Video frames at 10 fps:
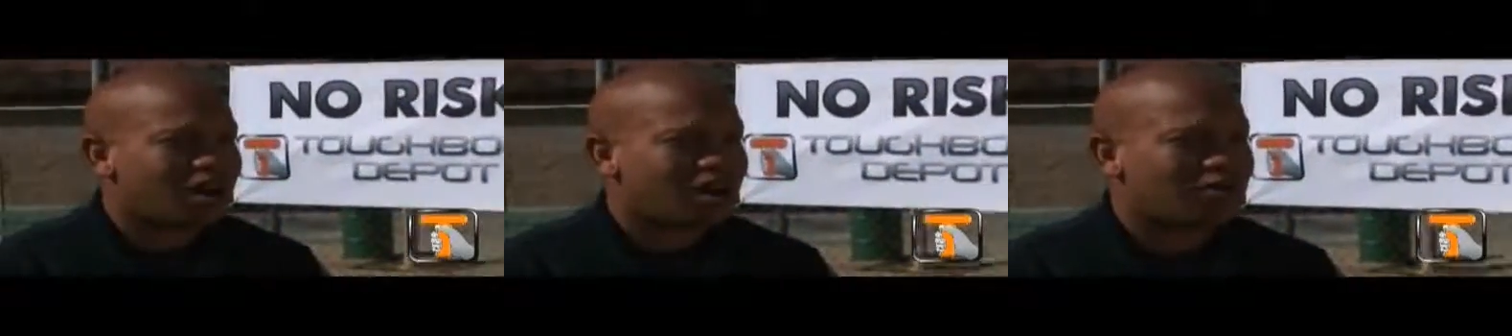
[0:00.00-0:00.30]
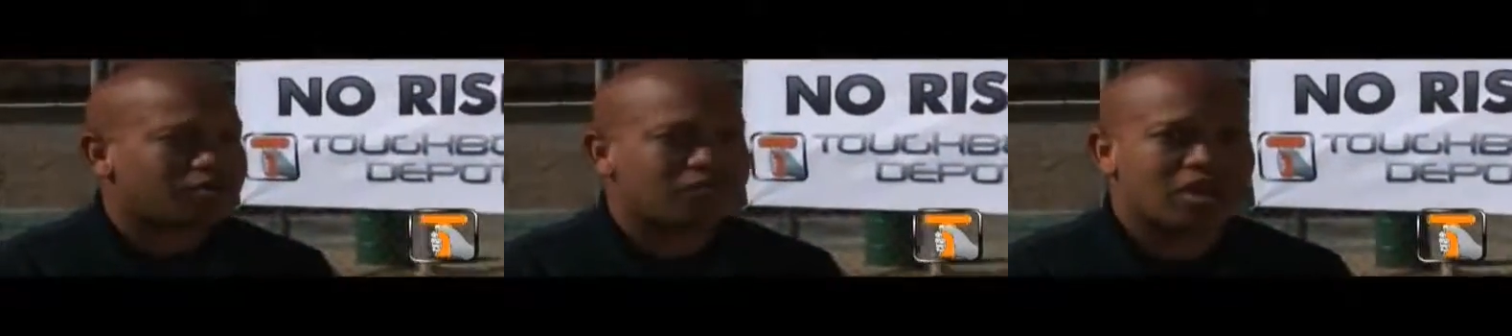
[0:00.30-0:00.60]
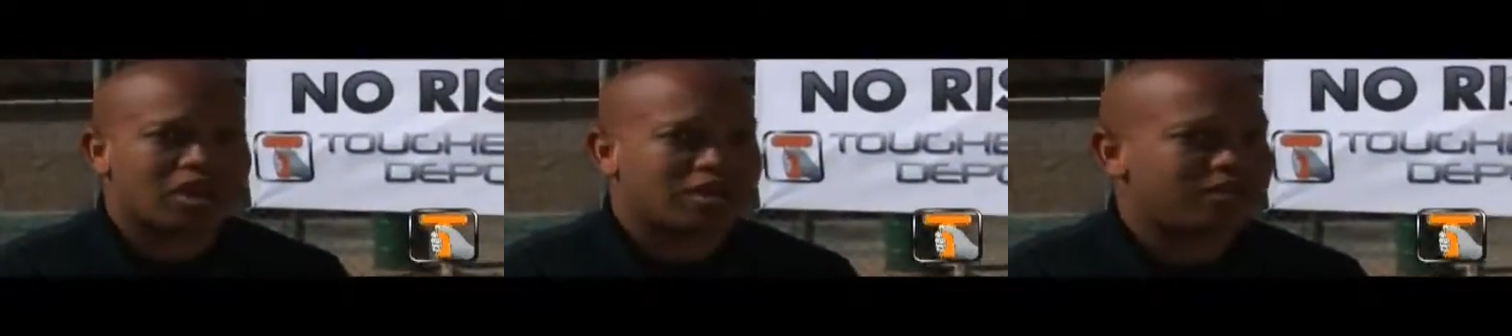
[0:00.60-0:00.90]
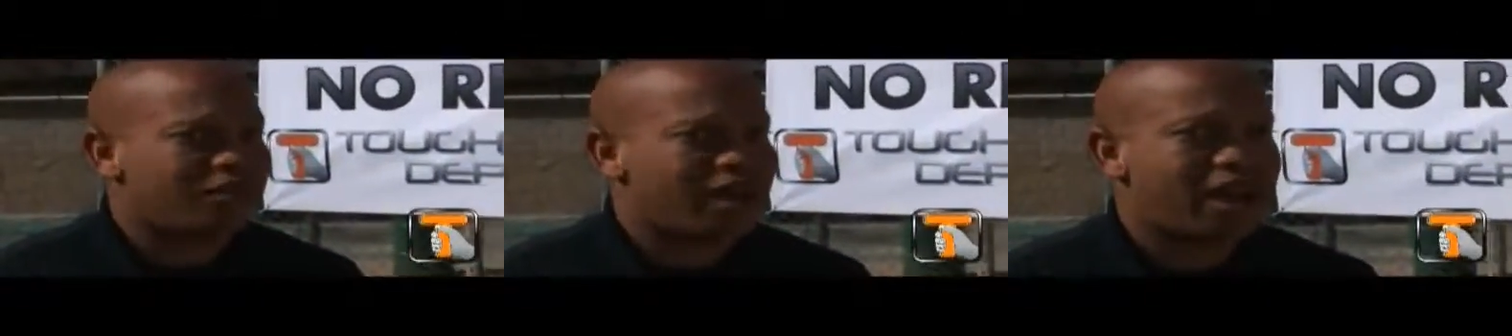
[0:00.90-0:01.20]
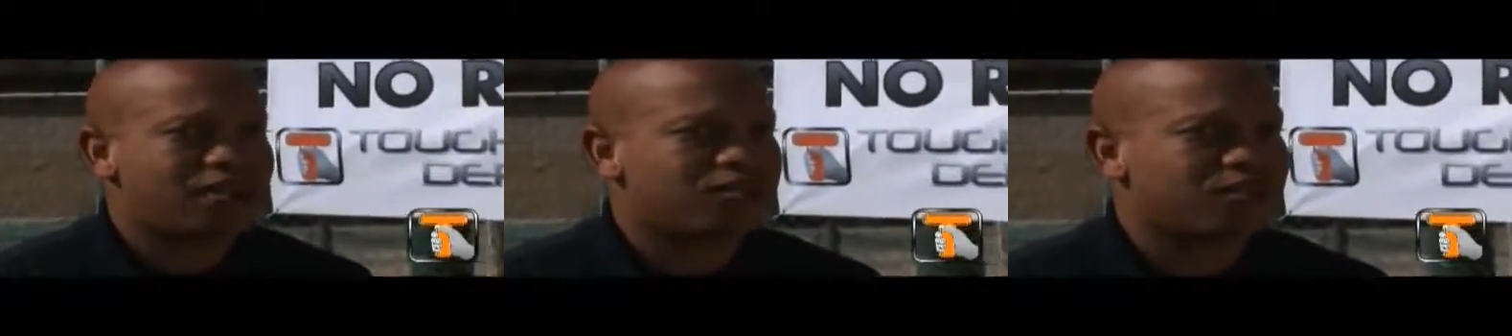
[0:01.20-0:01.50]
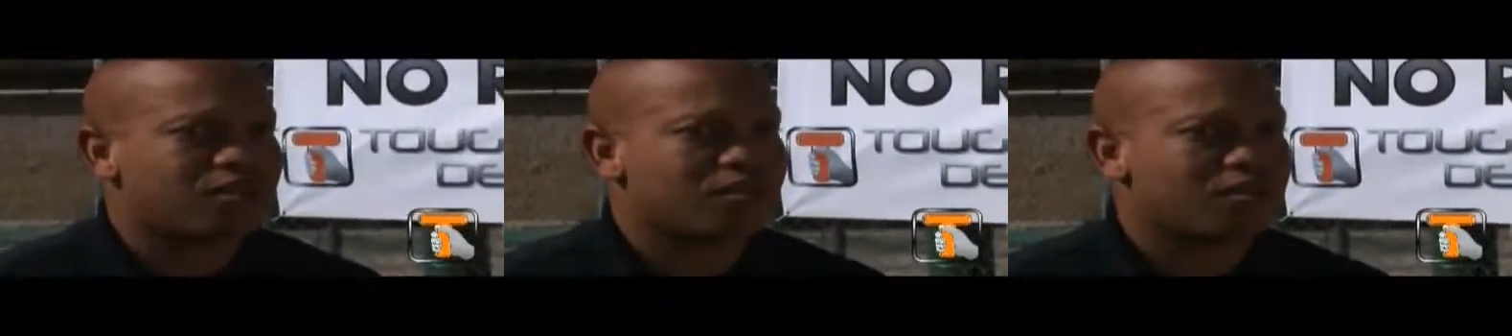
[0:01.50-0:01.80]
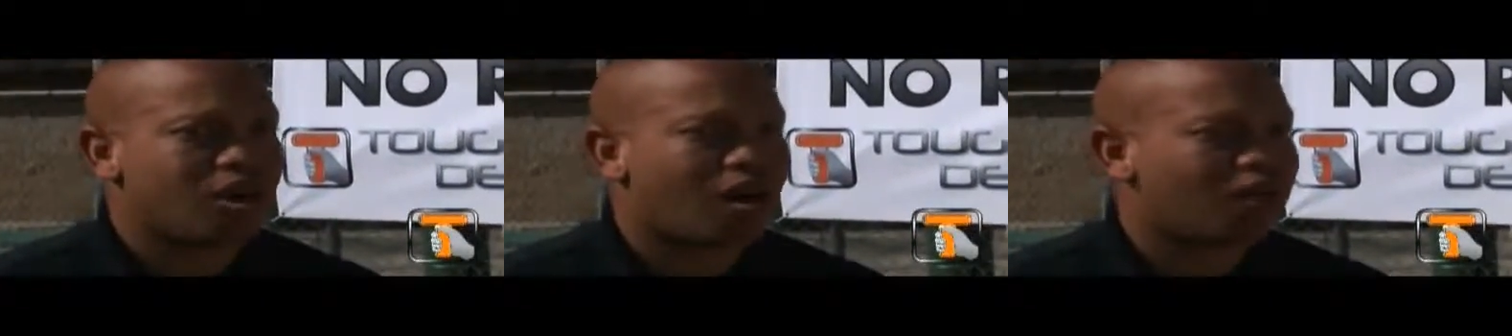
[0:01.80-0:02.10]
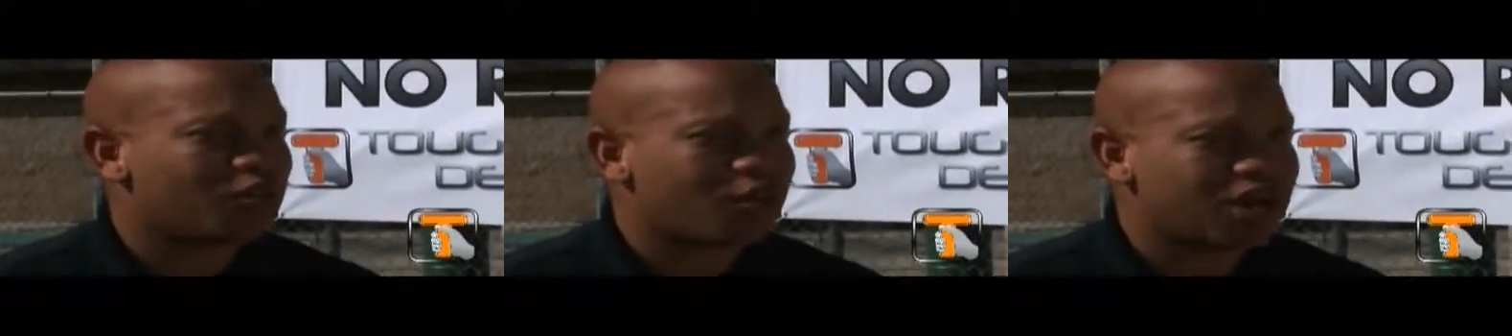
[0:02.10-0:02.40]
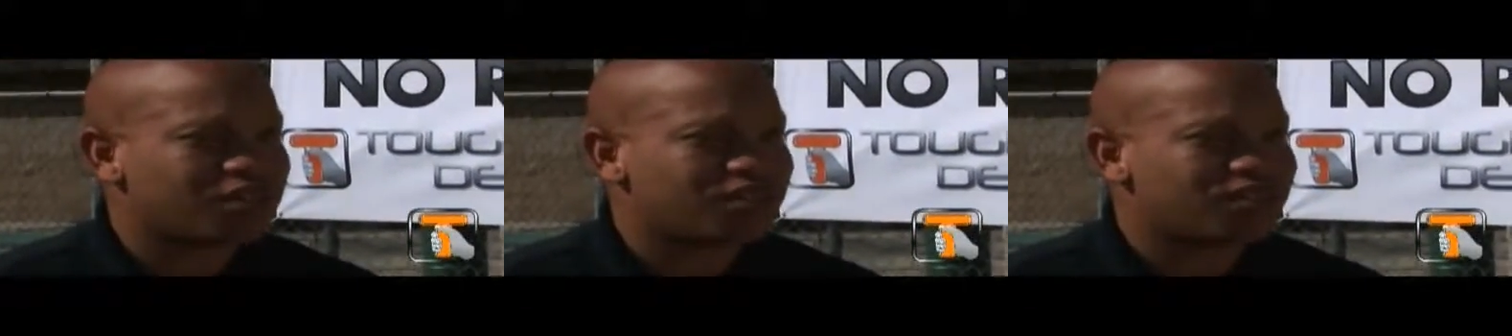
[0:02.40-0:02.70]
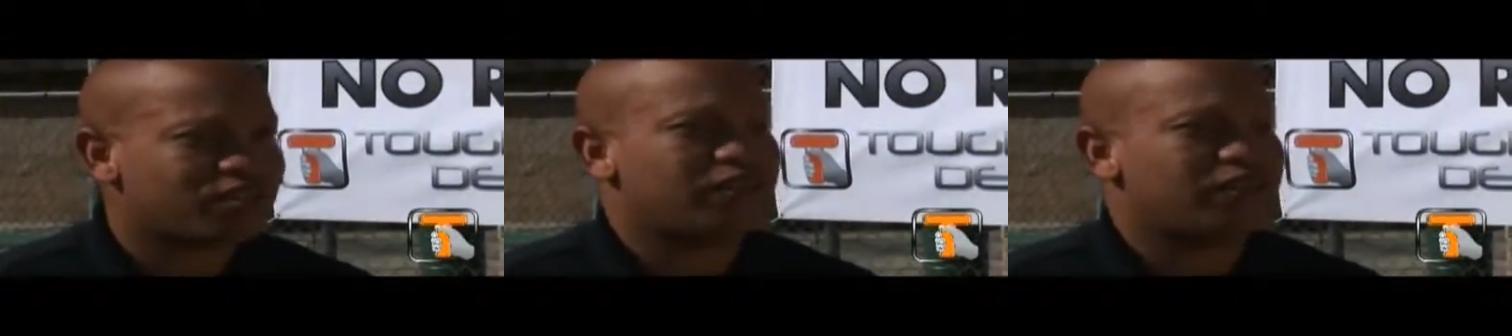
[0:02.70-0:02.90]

Um, they answer all the questions.